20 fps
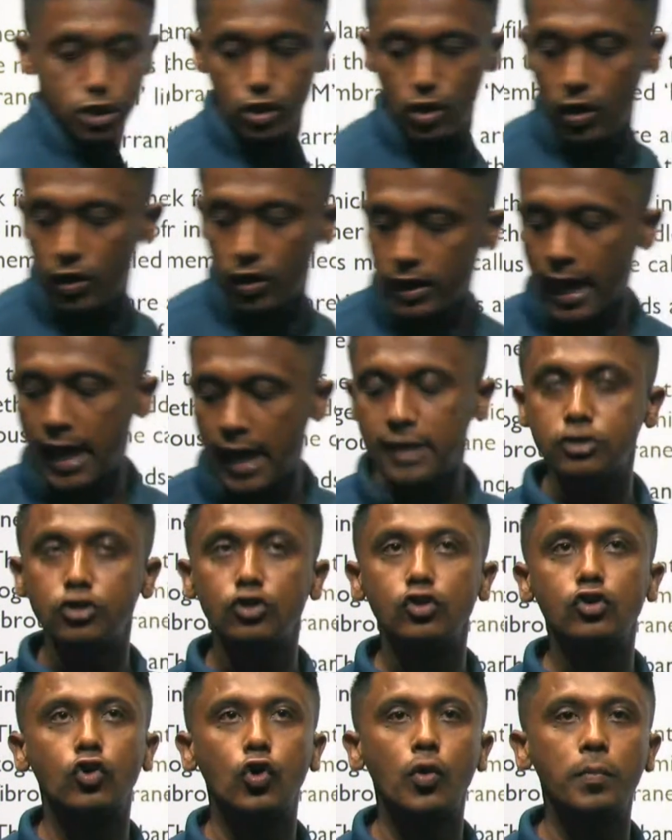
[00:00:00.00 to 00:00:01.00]
or
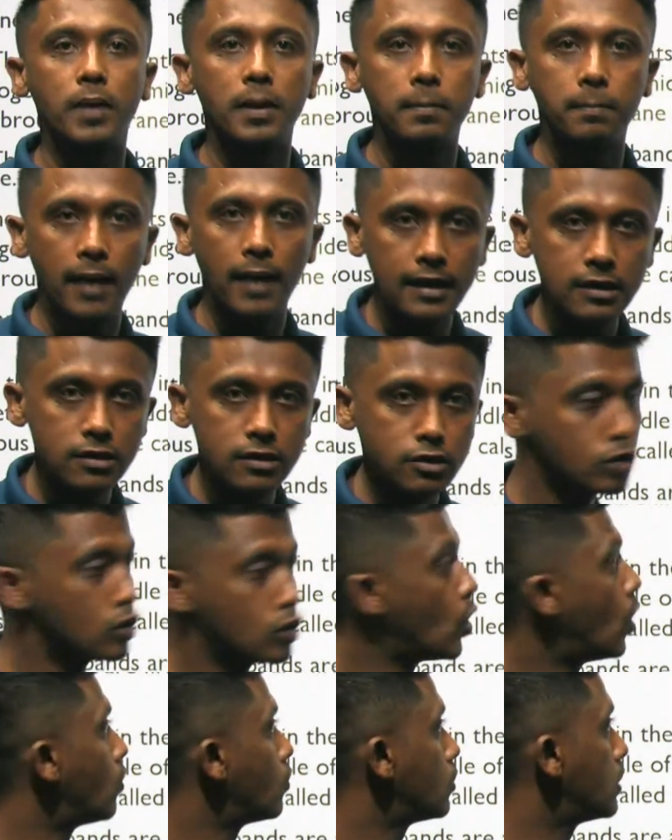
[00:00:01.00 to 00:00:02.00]
isotropic bands
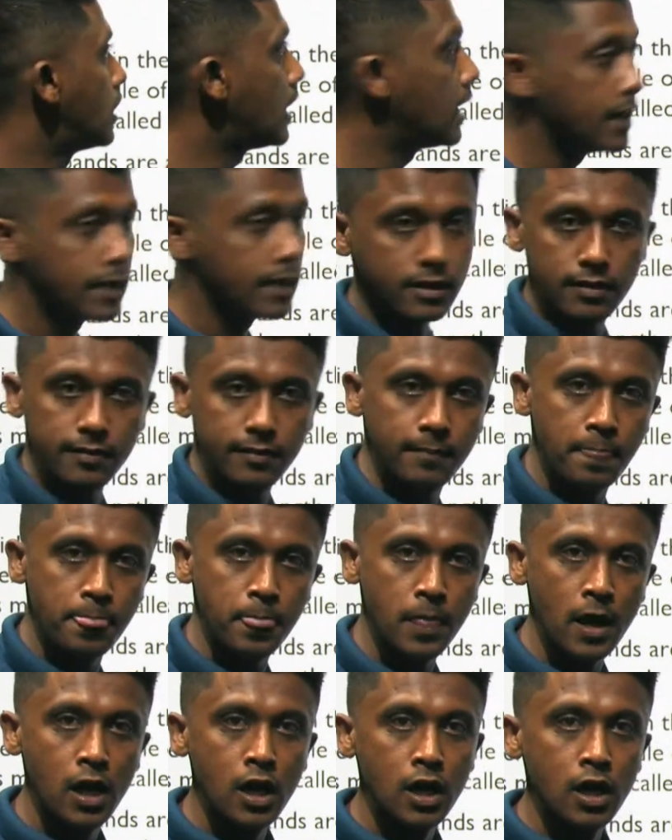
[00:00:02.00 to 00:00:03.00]
throughout the length.
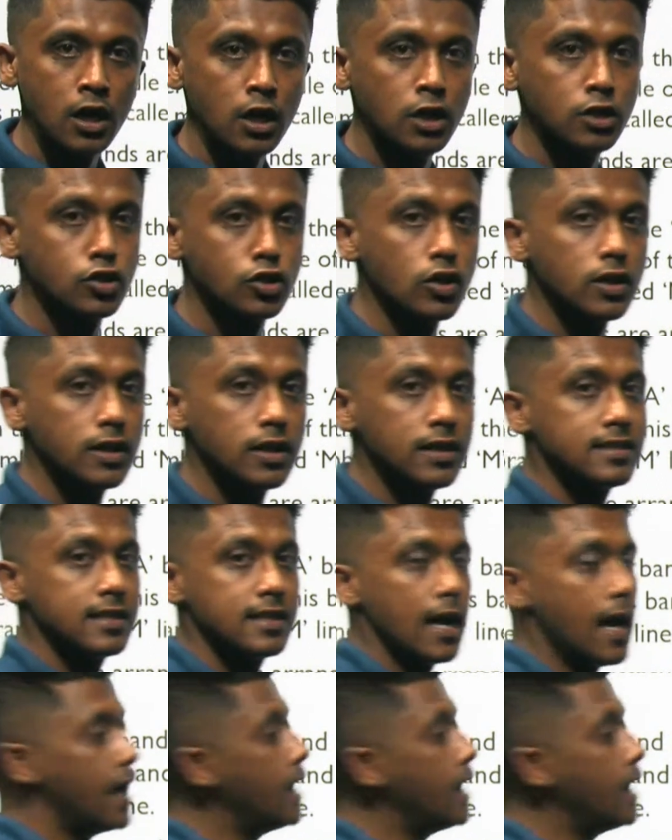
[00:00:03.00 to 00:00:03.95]
So these I